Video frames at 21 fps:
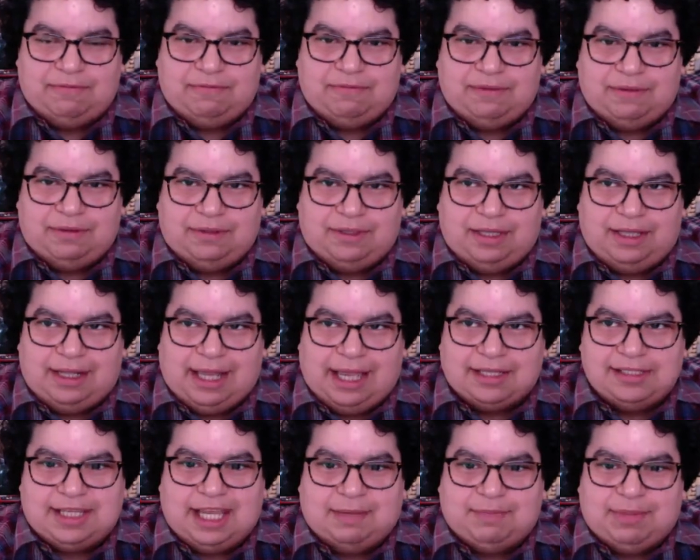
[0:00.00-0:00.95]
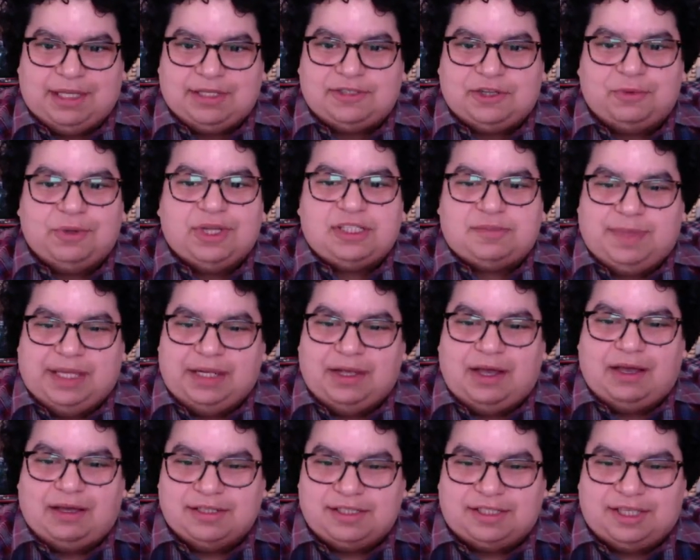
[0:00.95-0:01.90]
landscape has always been
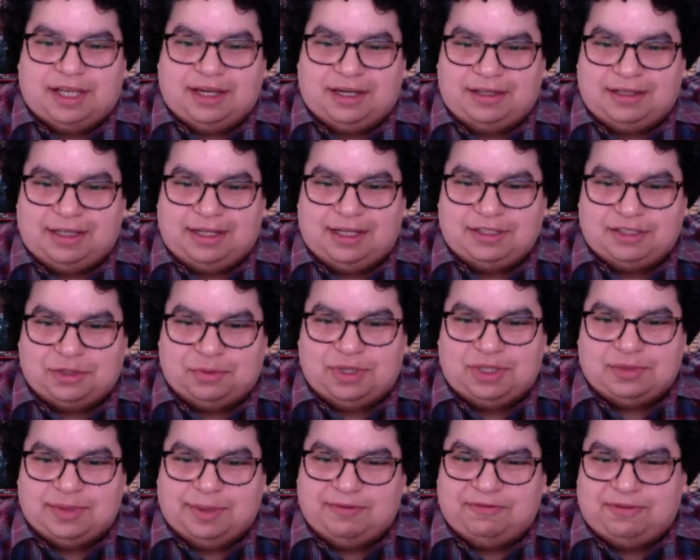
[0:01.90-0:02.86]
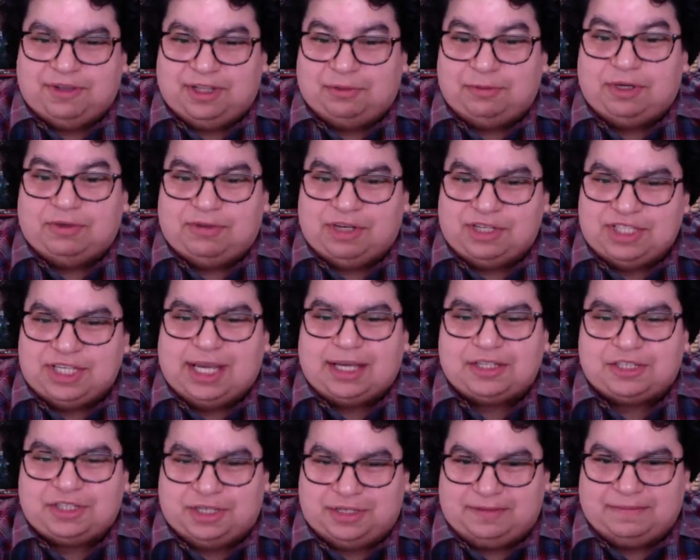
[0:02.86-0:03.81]
hostile, and it's always been filled with
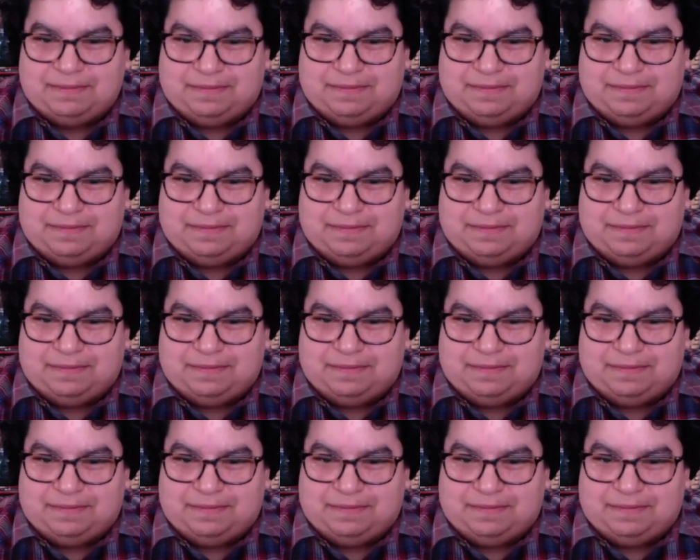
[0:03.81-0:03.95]
rejection.